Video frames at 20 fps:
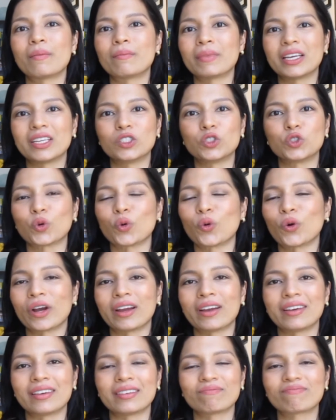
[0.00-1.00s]

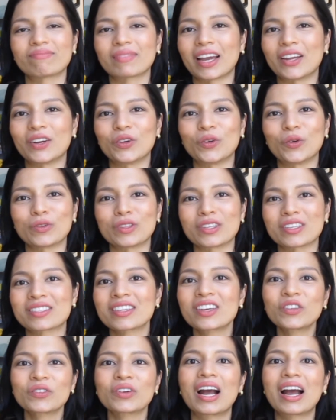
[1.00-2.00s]
enjoy, I don't know, the
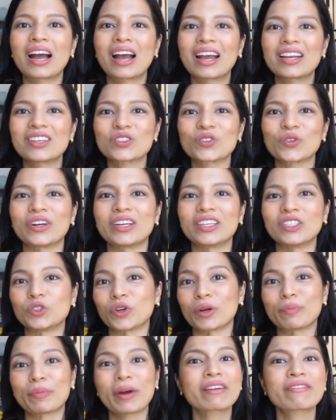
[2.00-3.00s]
sunrise, or
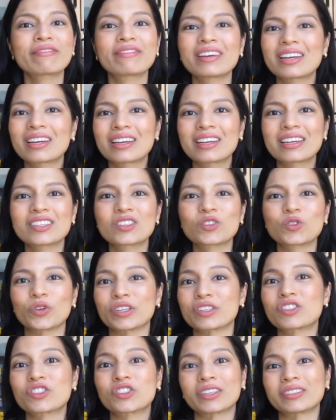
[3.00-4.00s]
enjoy breakfast, or
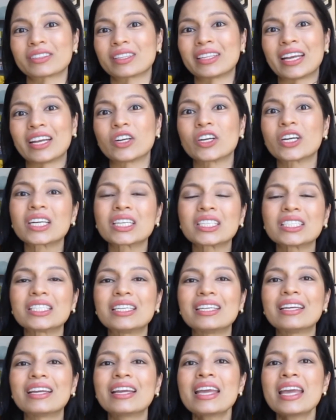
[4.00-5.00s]
start the day
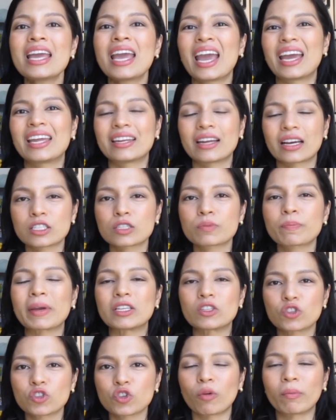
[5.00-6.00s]
early, and not
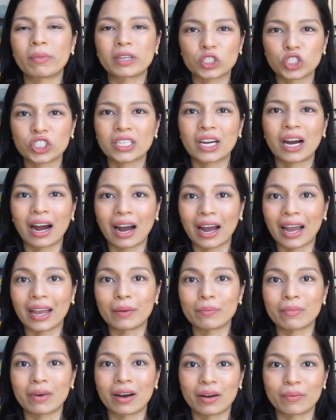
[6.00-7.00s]
spend so much
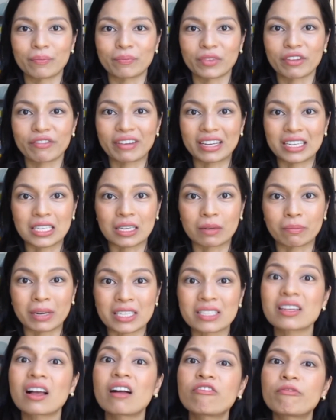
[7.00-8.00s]
time fixing
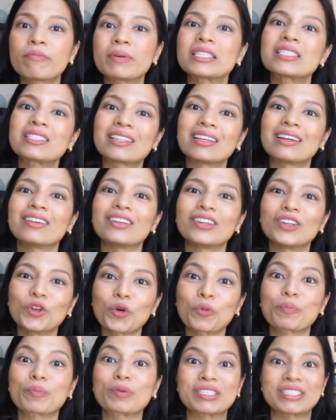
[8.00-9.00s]
myself, but still
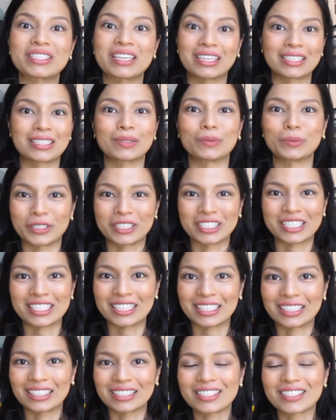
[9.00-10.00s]
look presentable
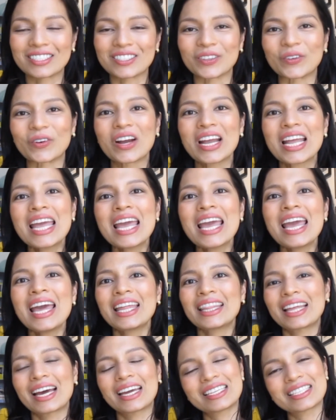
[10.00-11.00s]
still. So
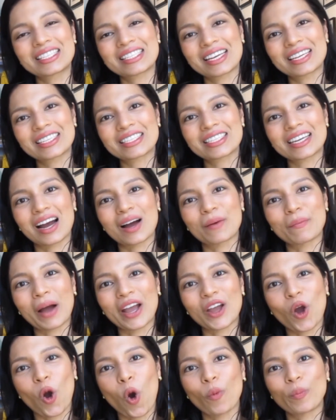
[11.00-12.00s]
that is it.
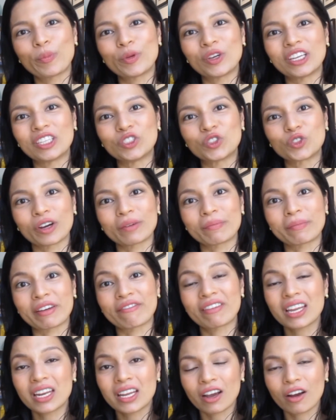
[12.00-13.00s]
I hope you enjoyed my
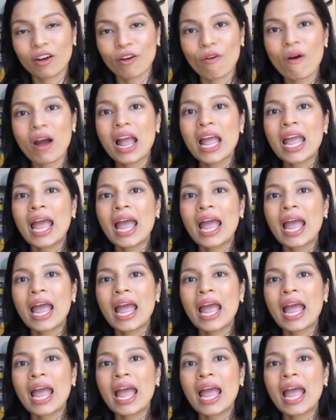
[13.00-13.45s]
video.